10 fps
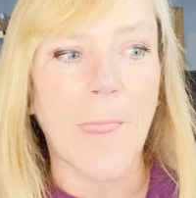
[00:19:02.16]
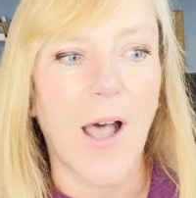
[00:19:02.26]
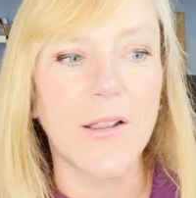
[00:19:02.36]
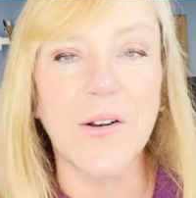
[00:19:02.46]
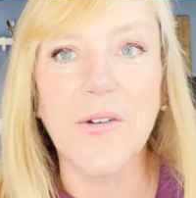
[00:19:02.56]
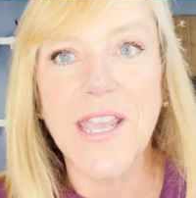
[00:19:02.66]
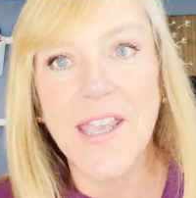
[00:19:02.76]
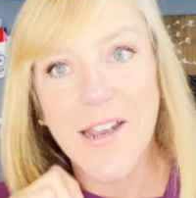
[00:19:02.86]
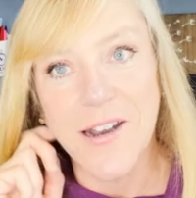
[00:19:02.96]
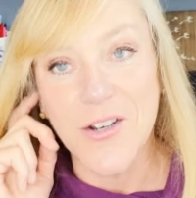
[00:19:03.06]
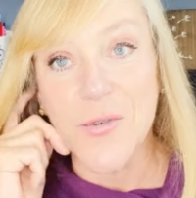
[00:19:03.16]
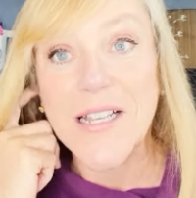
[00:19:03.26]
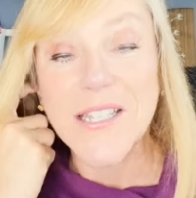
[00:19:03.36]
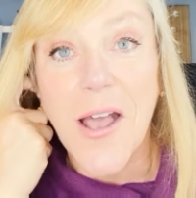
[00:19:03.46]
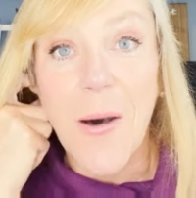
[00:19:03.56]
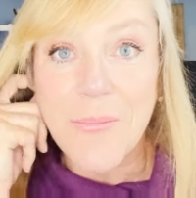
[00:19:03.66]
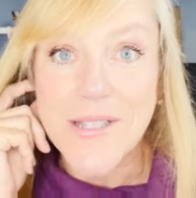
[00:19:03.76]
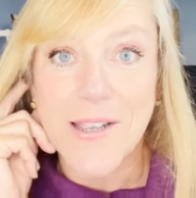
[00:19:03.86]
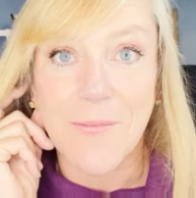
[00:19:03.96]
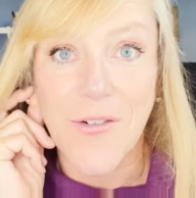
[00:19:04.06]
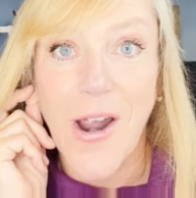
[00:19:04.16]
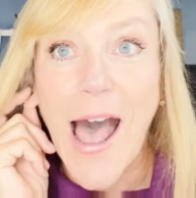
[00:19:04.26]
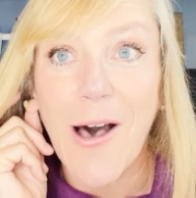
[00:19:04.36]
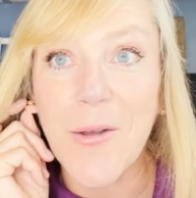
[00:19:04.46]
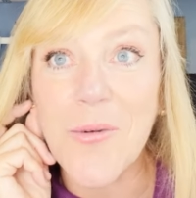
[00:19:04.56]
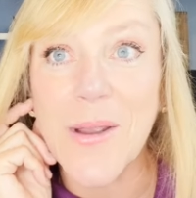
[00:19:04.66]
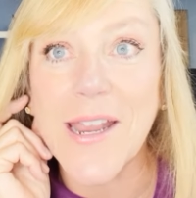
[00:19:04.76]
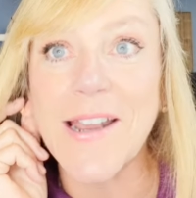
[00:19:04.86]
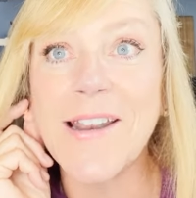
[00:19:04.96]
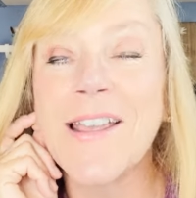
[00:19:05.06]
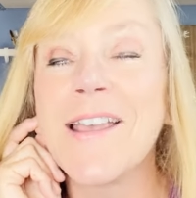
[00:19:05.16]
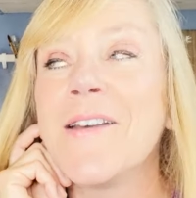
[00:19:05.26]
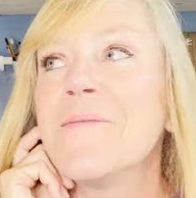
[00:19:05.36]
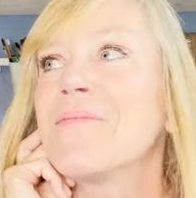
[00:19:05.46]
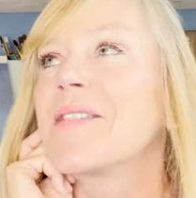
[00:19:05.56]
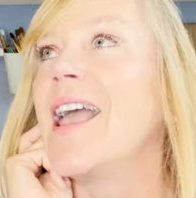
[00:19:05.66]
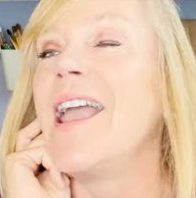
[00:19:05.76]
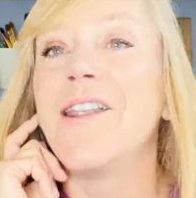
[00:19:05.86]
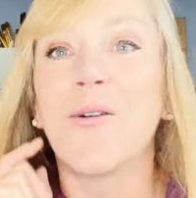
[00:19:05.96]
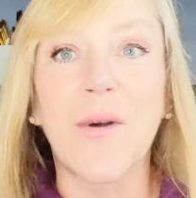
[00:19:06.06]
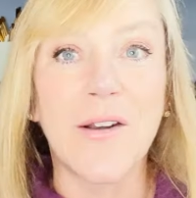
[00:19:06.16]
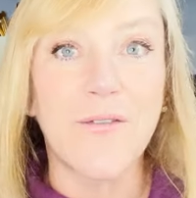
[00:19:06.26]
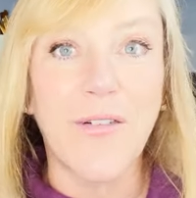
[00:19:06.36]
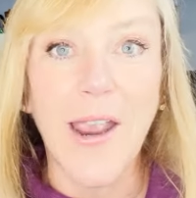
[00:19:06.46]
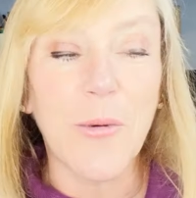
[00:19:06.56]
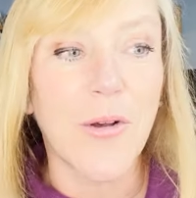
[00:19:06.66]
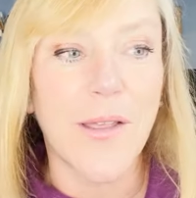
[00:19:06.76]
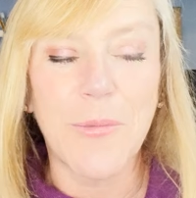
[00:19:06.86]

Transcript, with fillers: a little kid dressed up as him for Halloween and it went viral.